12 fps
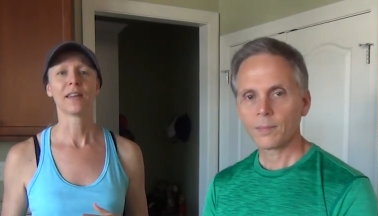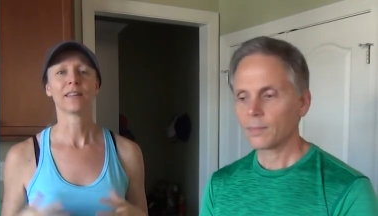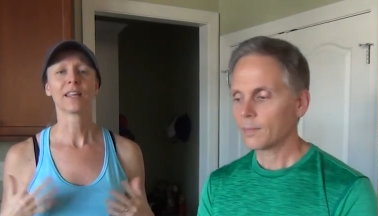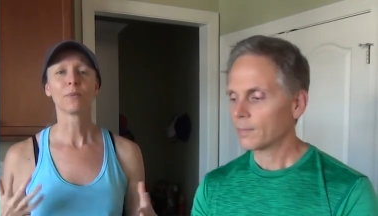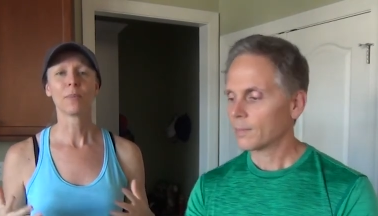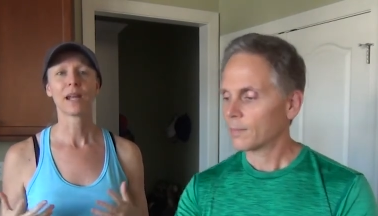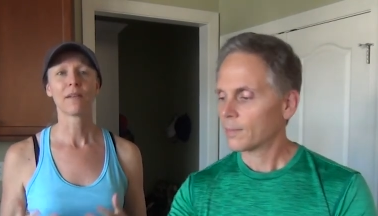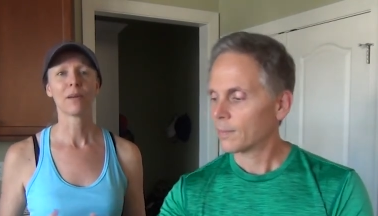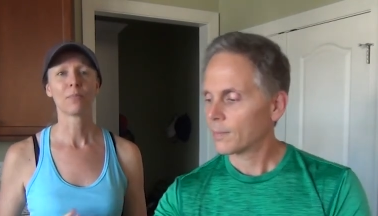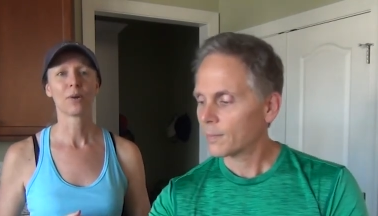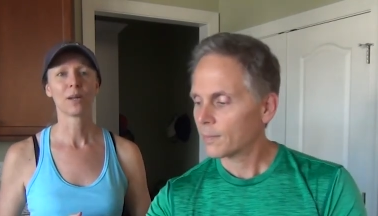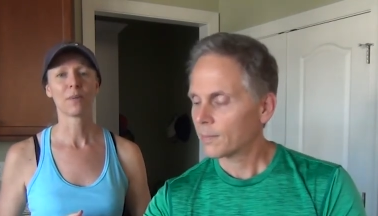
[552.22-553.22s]
Speaker 1: a little bit of
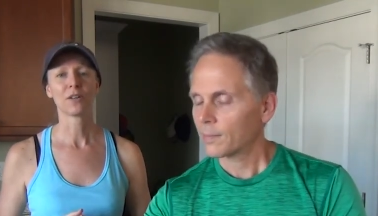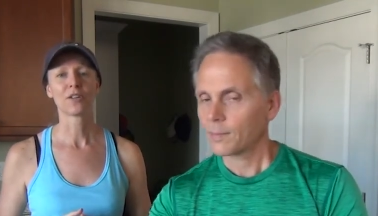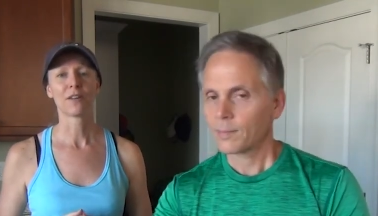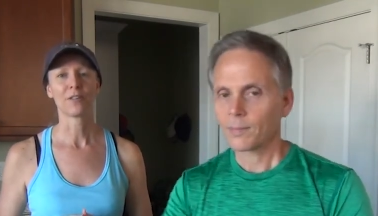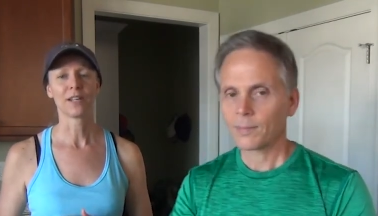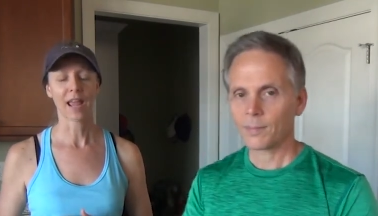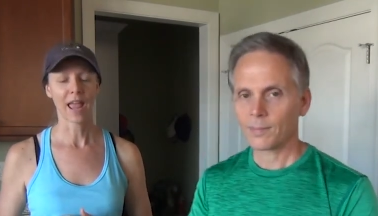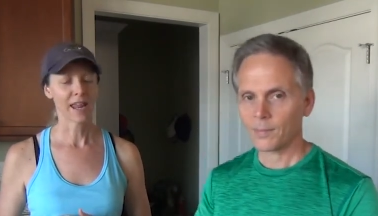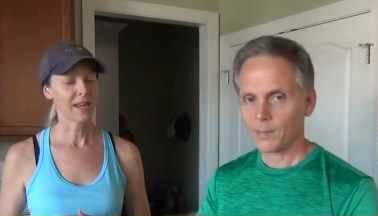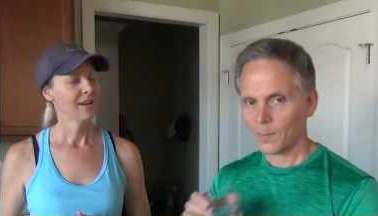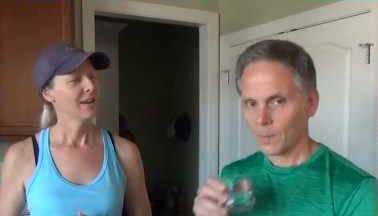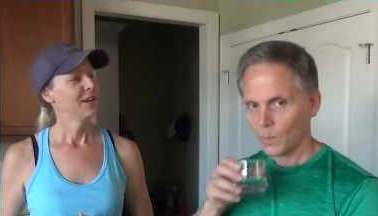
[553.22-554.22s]
it pretty much every
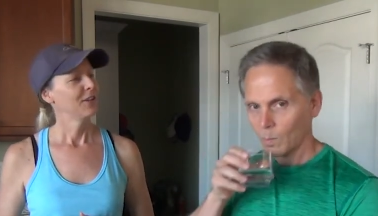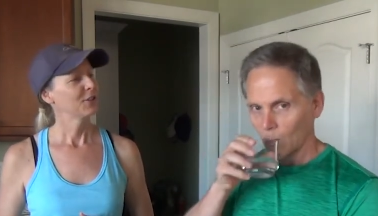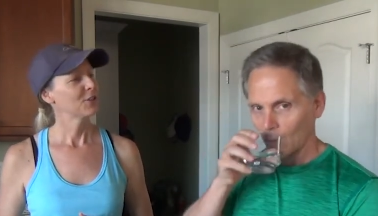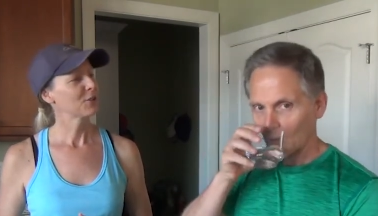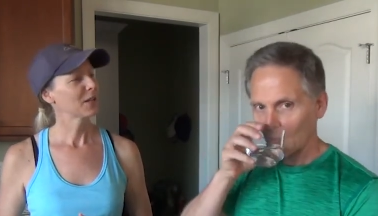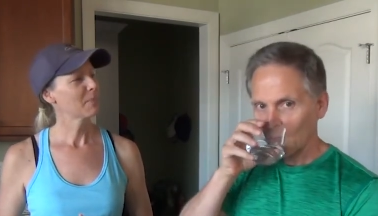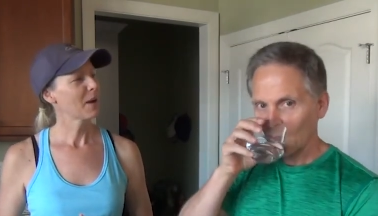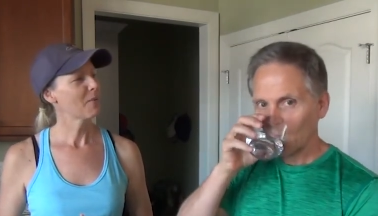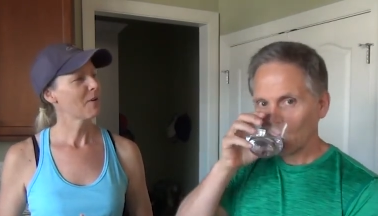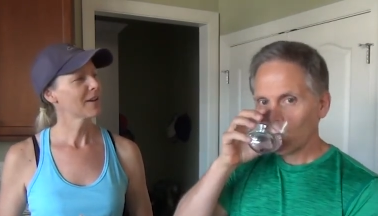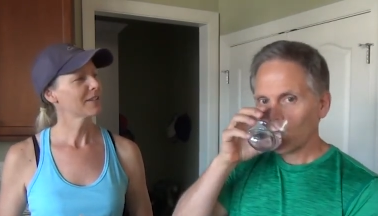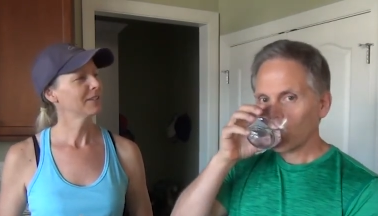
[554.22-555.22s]
day. You gonna drink my
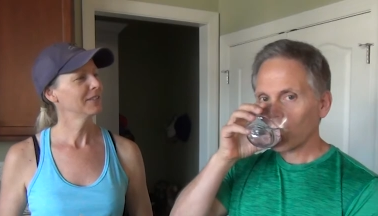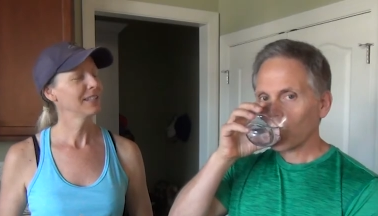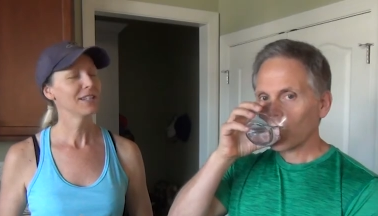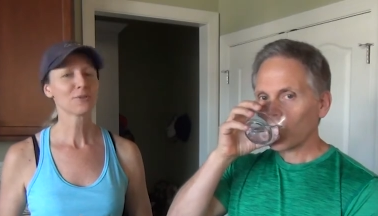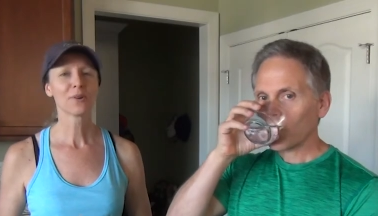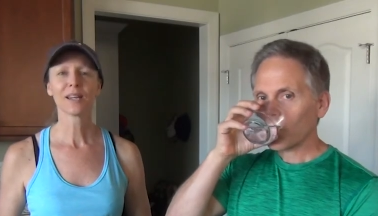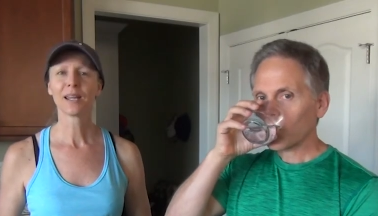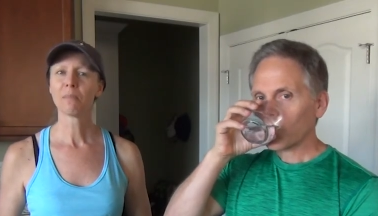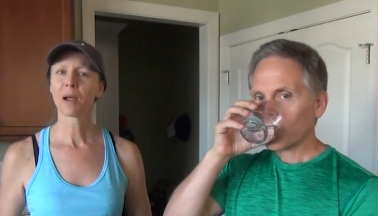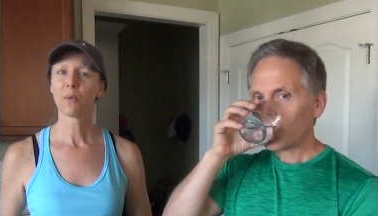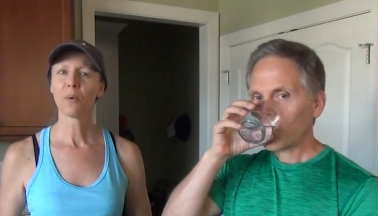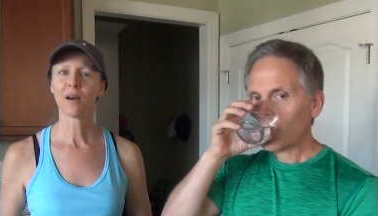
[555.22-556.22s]
water? He's drinking
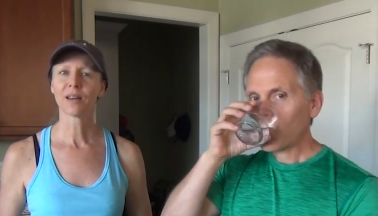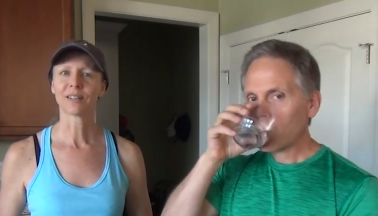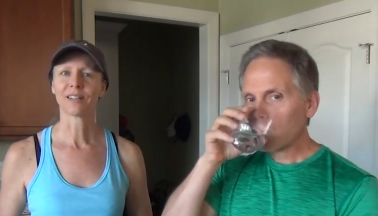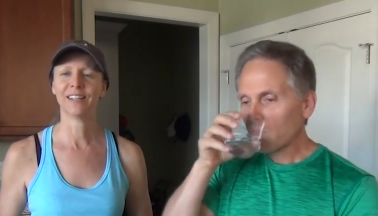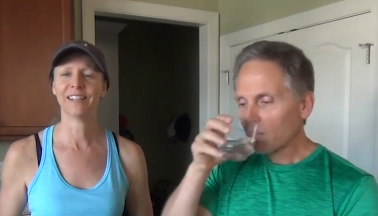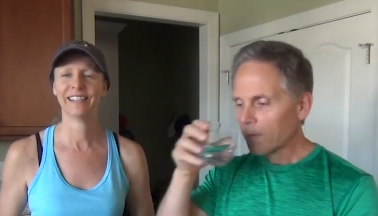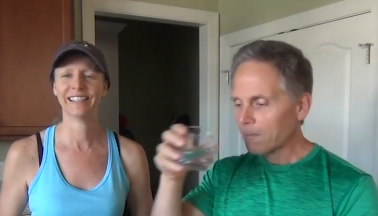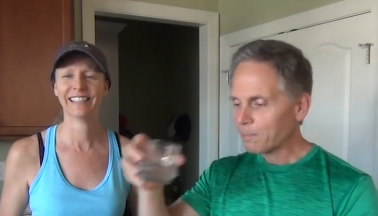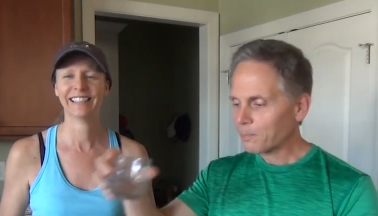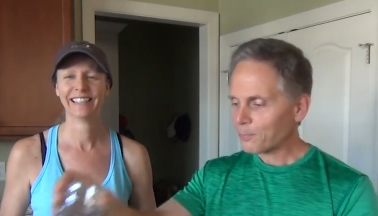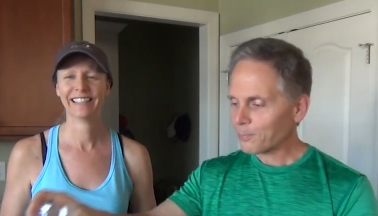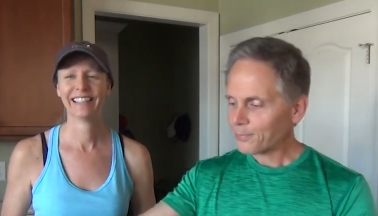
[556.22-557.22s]
my water.
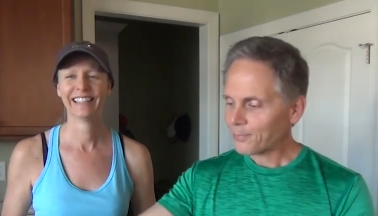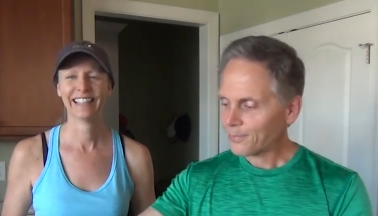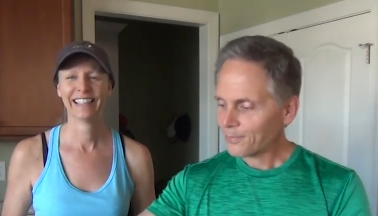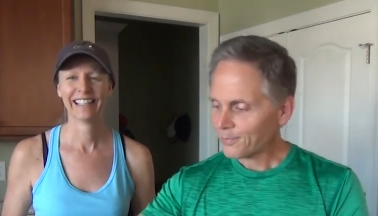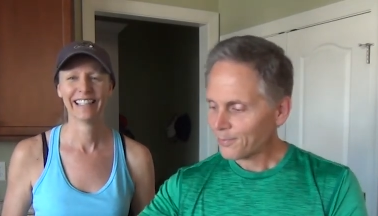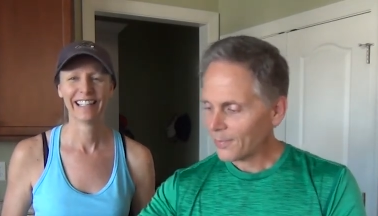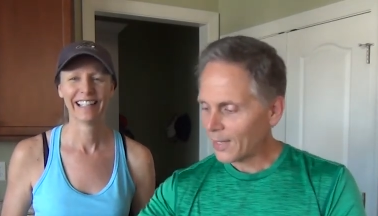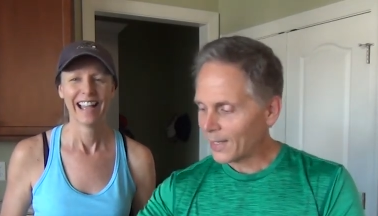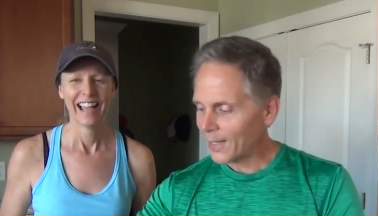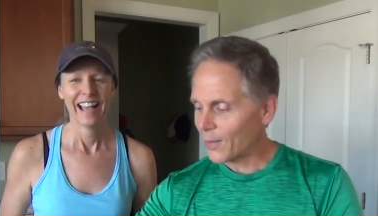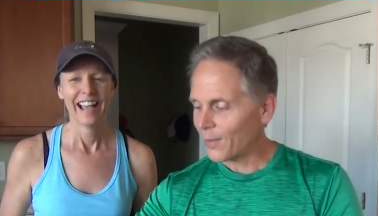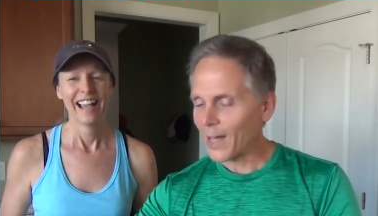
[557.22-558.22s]

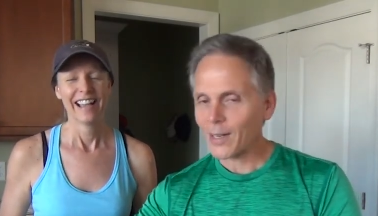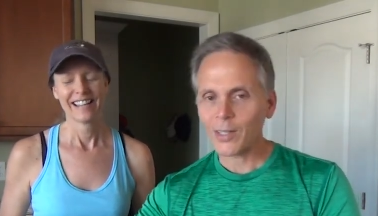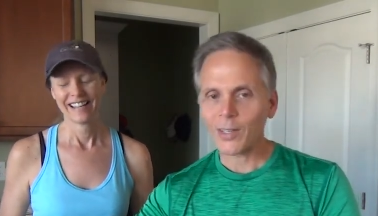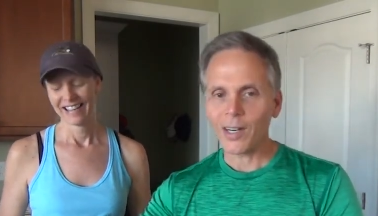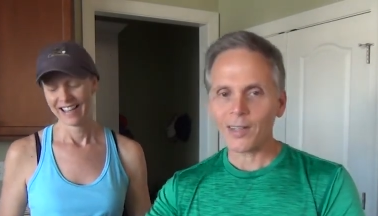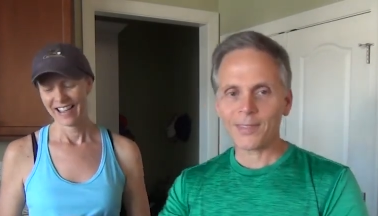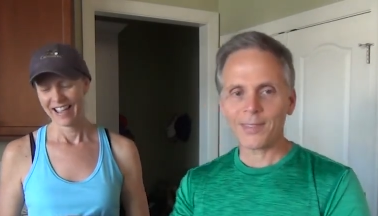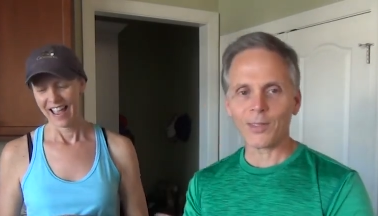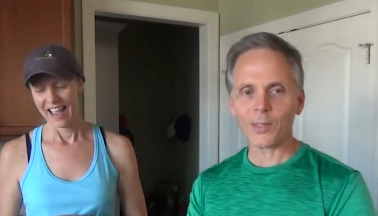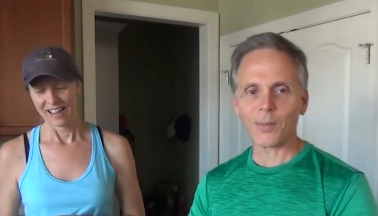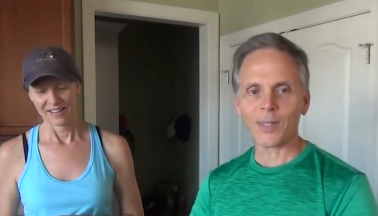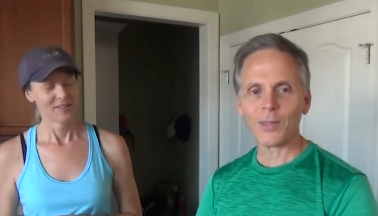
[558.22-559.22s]
Speaker 2: Without a cough,
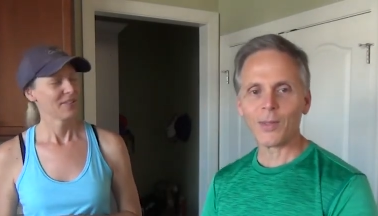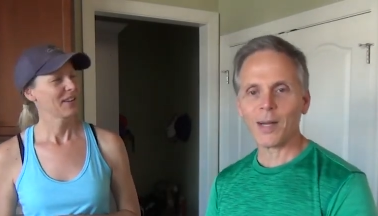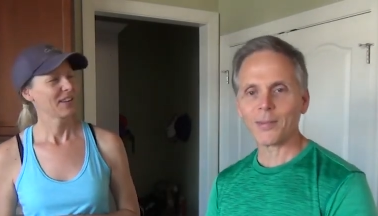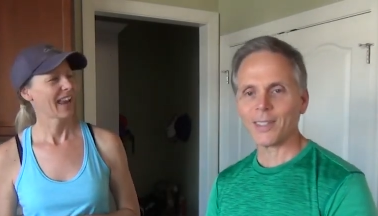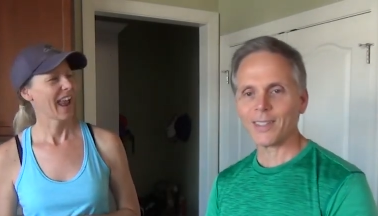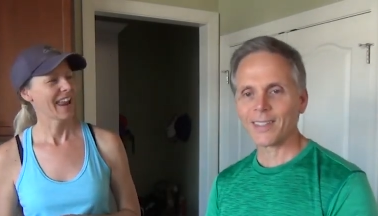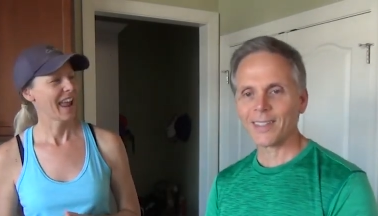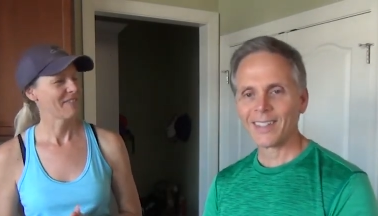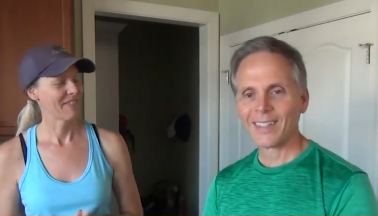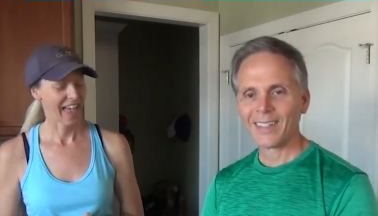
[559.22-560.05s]
those are my two options. Can't have